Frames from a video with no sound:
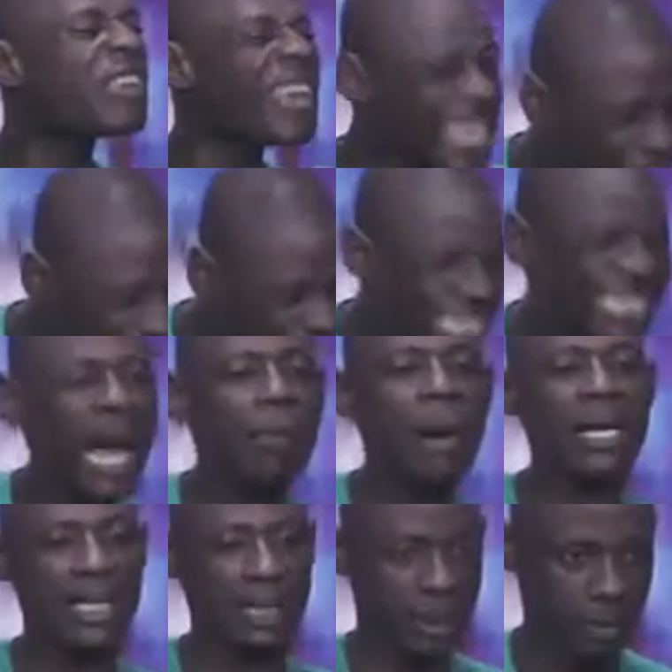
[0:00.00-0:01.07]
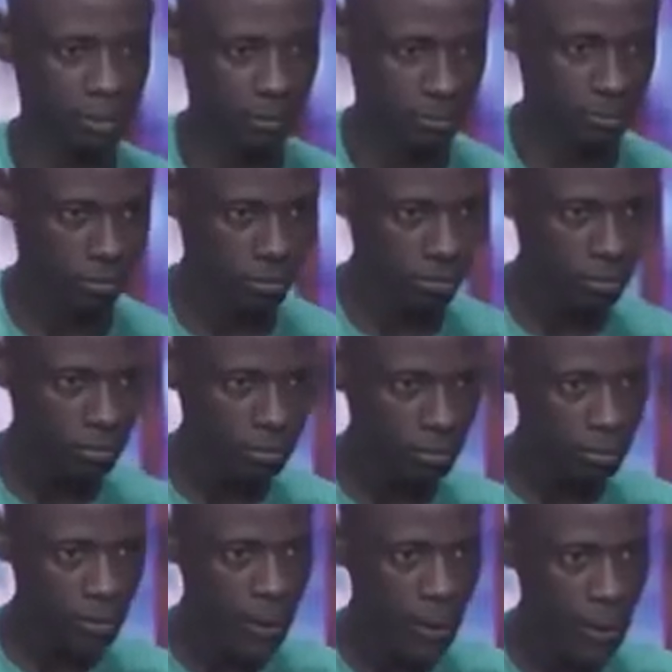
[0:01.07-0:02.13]
it in their marriage.
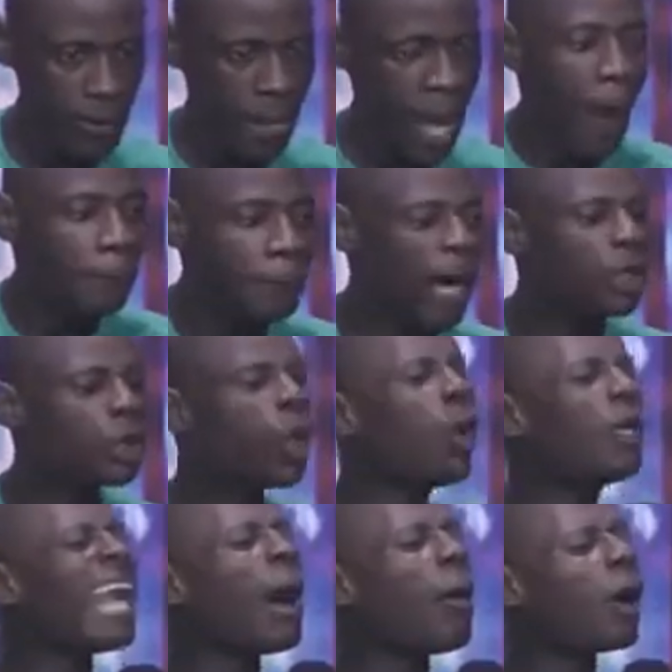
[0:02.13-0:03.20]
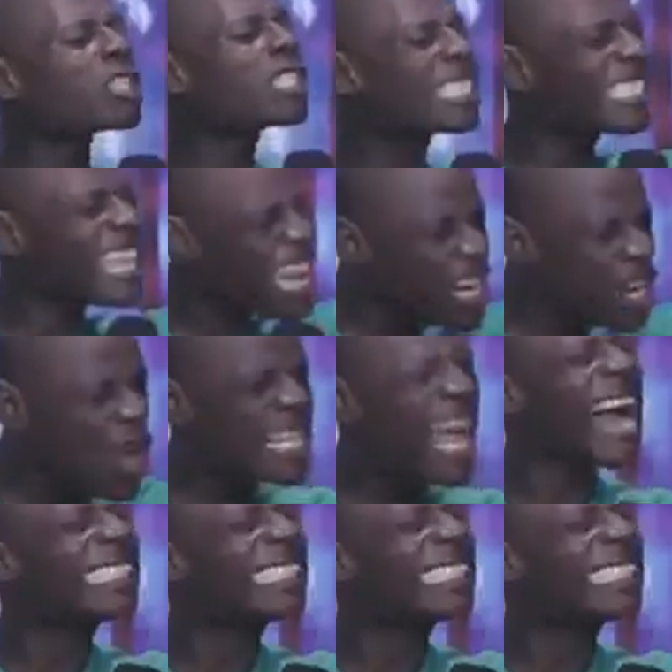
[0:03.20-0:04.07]
But you that was serious and